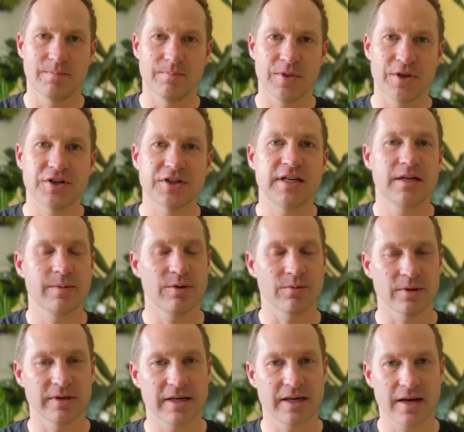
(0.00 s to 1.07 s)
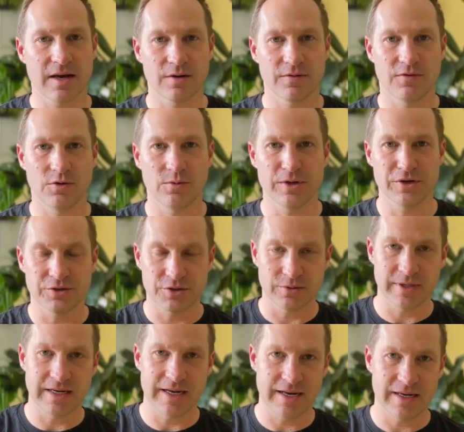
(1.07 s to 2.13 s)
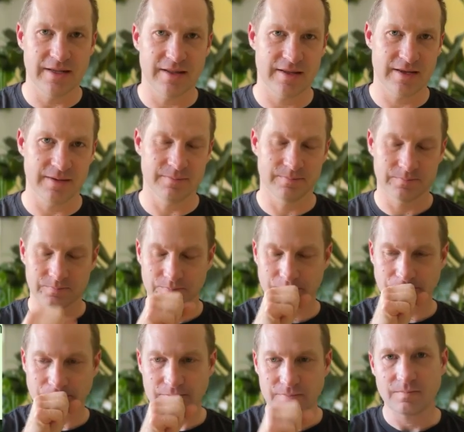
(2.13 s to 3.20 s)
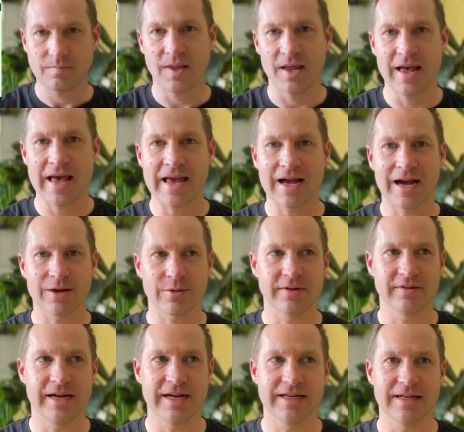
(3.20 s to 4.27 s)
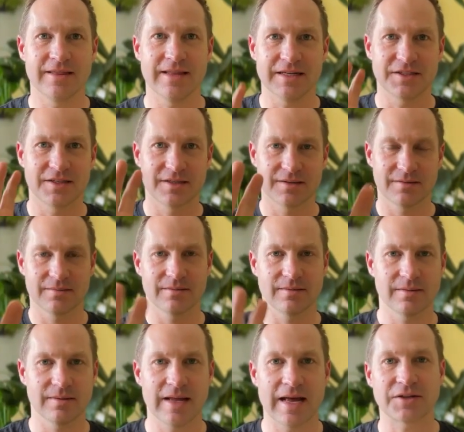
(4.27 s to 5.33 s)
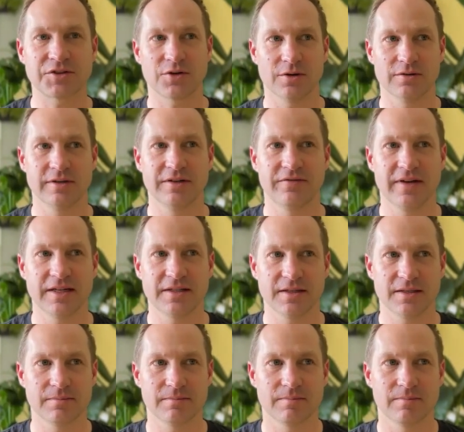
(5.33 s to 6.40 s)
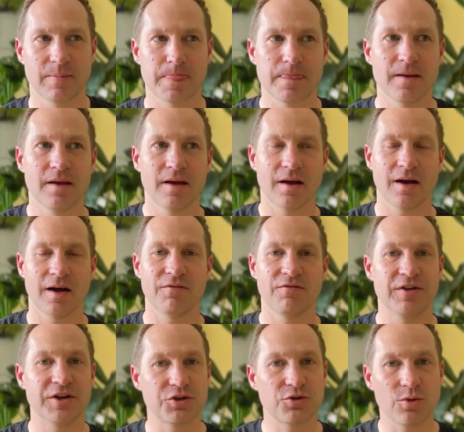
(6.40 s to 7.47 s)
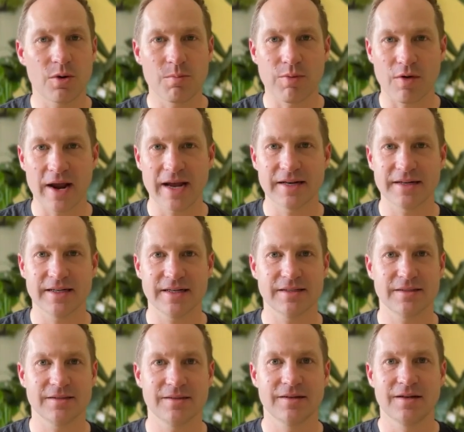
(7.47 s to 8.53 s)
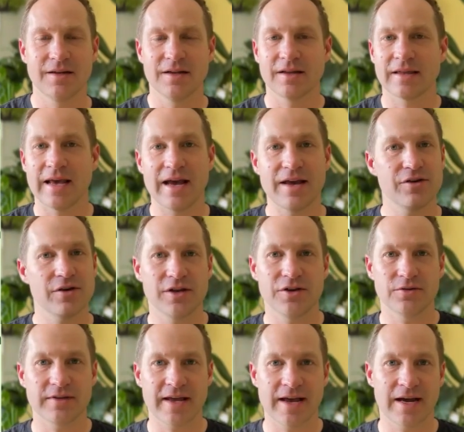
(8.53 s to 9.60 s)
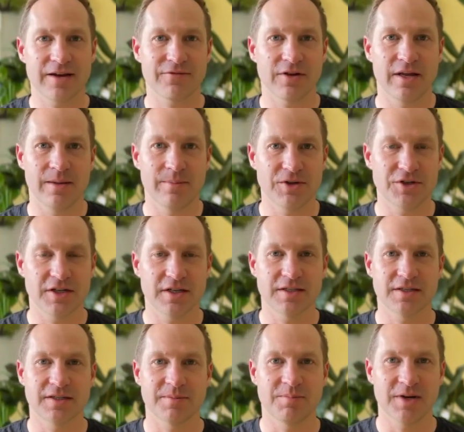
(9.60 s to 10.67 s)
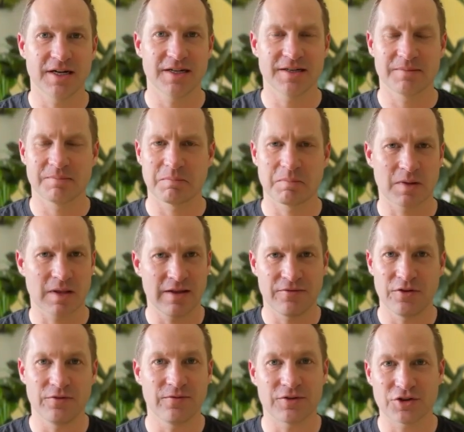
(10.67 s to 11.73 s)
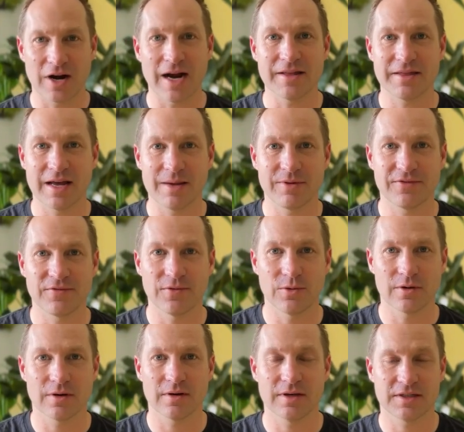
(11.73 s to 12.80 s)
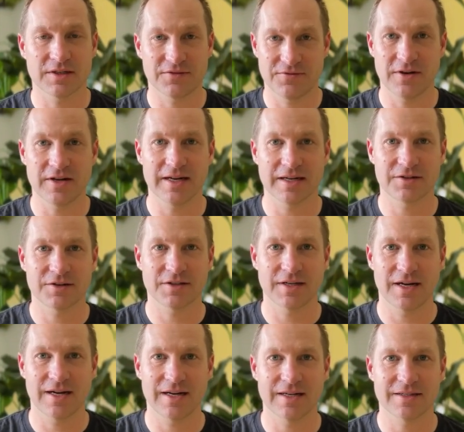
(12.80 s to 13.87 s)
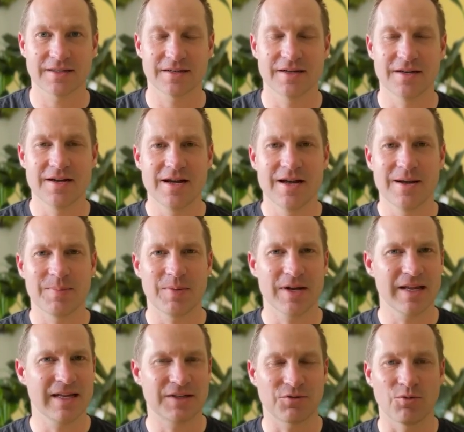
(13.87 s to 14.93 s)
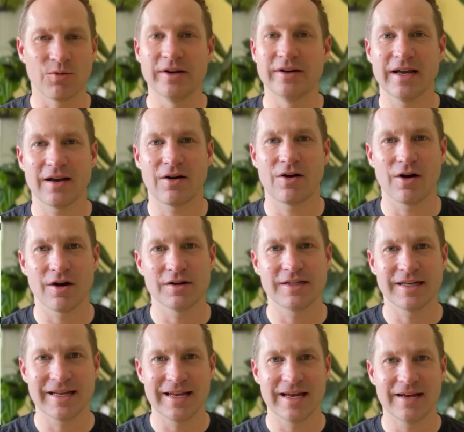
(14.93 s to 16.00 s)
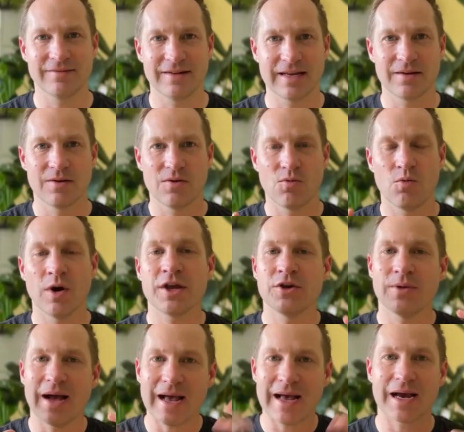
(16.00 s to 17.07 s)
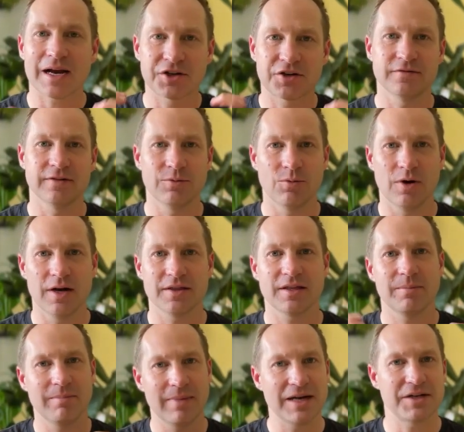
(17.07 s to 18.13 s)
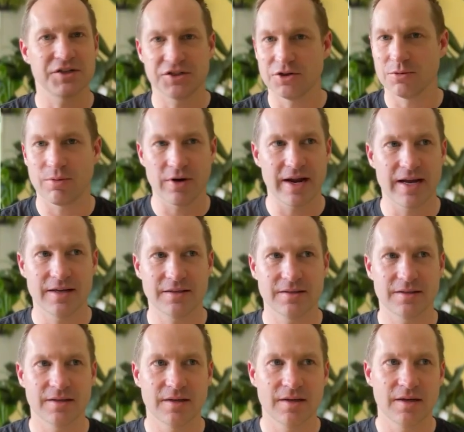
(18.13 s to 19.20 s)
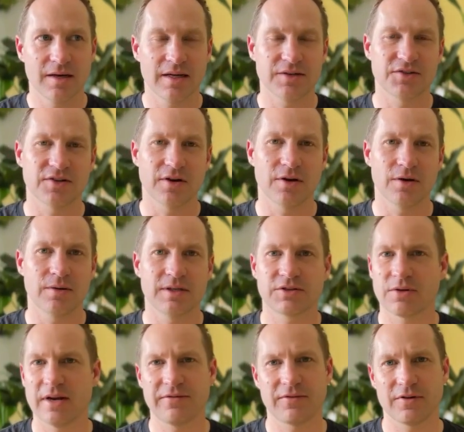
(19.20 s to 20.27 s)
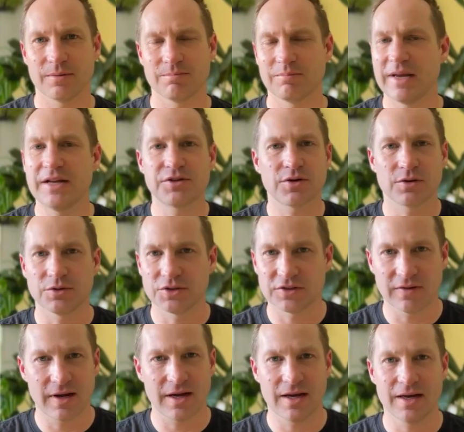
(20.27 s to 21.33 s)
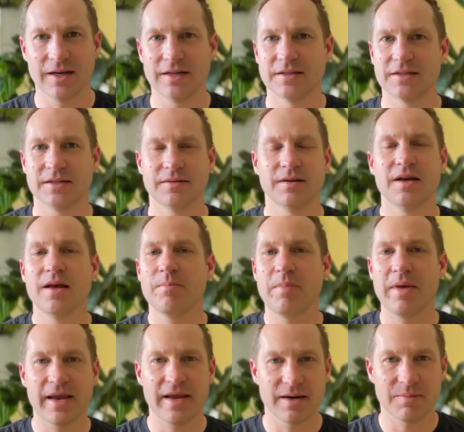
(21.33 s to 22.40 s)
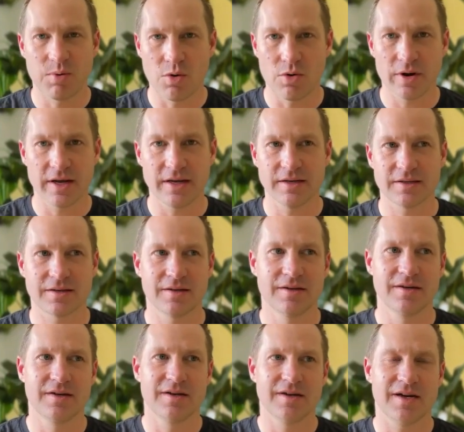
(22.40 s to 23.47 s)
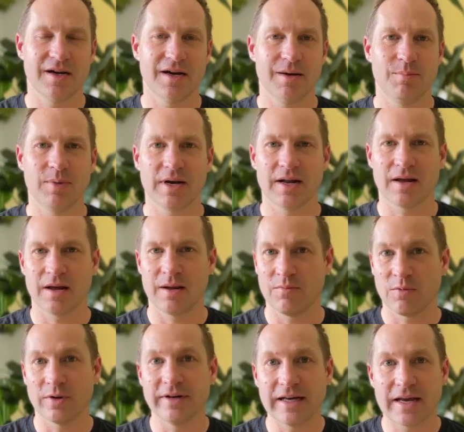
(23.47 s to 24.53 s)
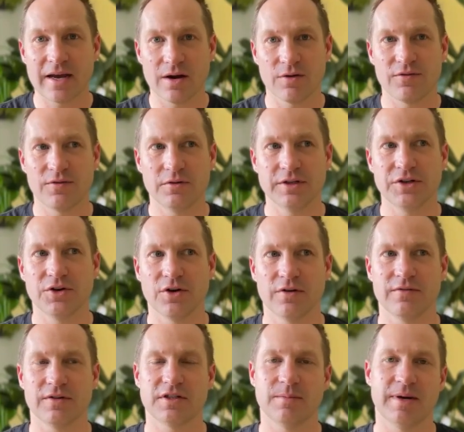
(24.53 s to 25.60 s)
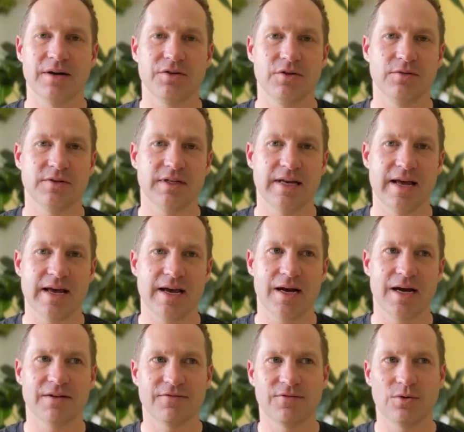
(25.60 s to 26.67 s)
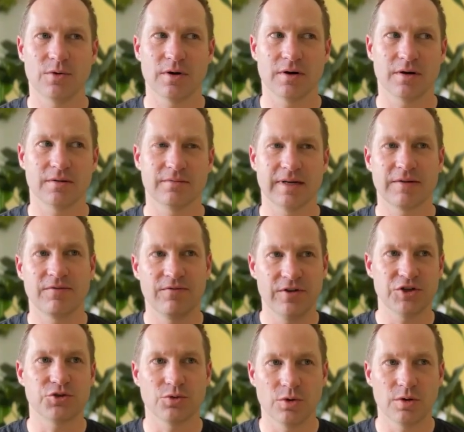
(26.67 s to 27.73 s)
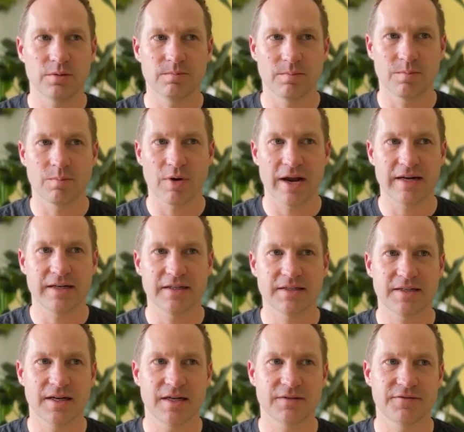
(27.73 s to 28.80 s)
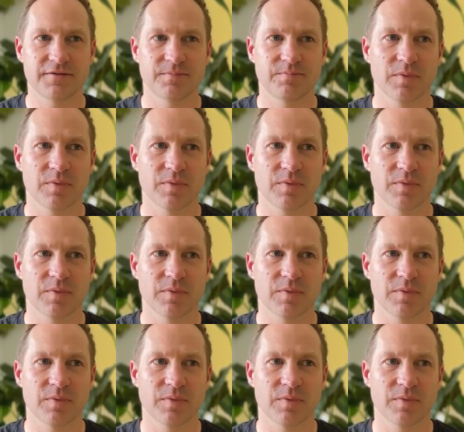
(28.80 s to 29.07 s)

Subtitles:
you just need to be really careful when you're doing anything AI related that's externally facing. Visual branding, yeah, you can use AI for images, but if you've tried that before, it's a fun exercise, but it's really hard to get like what you actually want that matches your brand. And so it's great for internal slides and making a point, but I'm really careful and nervous about using AI for like visual branding stuff.